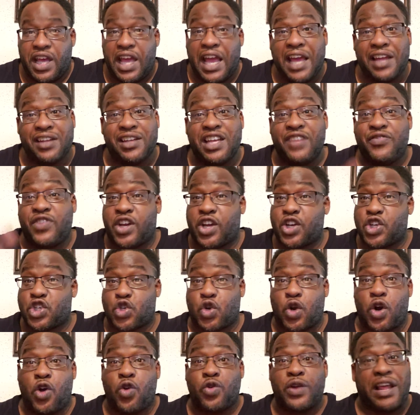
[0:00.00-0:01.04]
And leave the
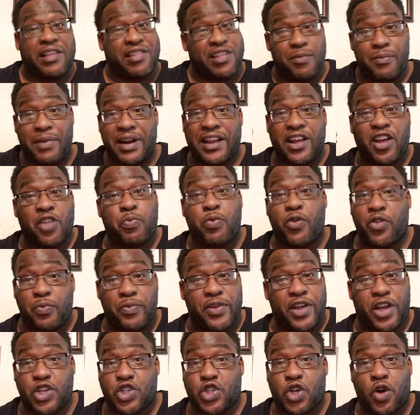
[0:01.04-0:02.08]
control that somebody else supposed to be
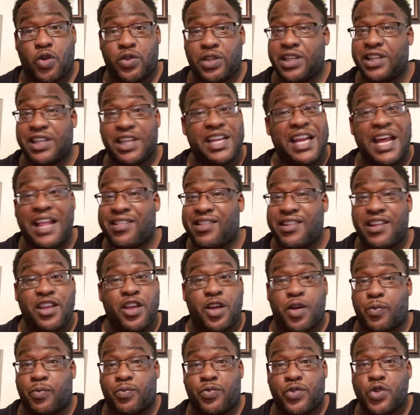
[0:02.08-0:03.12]
controlling, leave that to
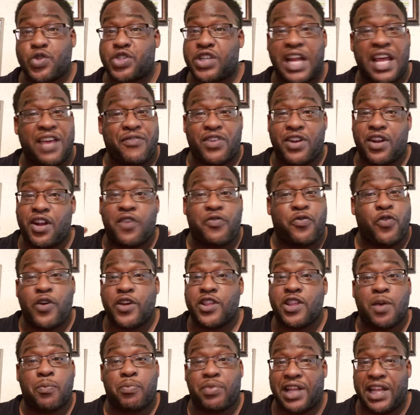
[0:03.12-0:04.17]
them. You should have enough
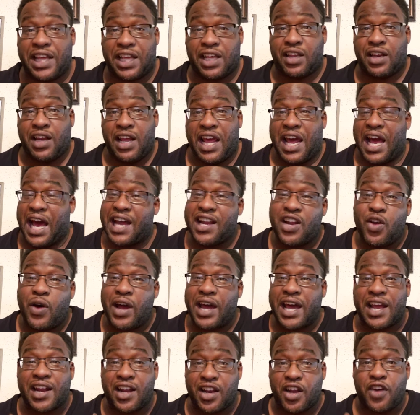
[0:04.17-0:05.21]
on your plate. I know I
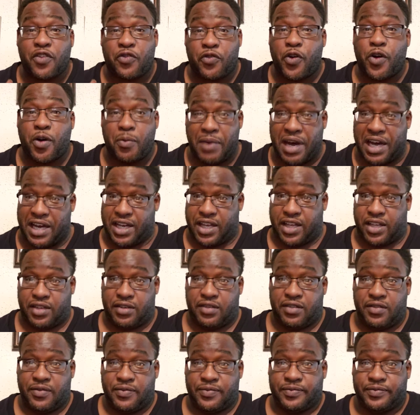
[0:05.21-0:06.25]
got enough on mine.
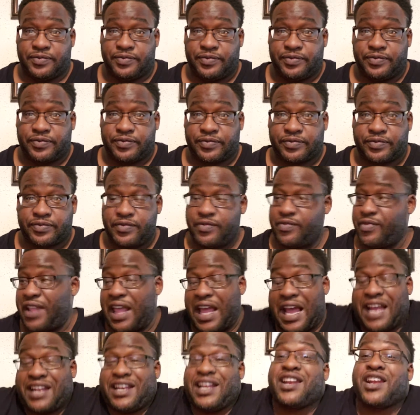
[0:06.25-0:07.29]

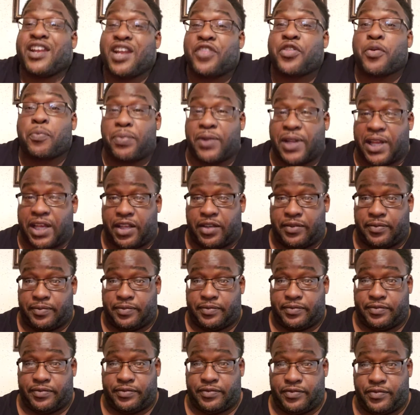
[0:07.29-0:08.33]
I need another plate
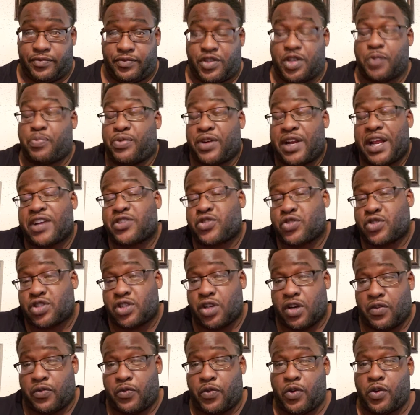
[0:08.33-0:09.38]
to put extra
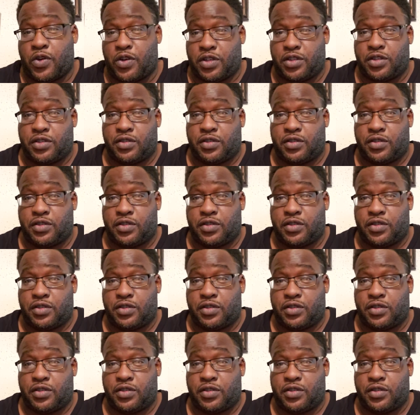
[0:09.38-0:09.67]
stuff on.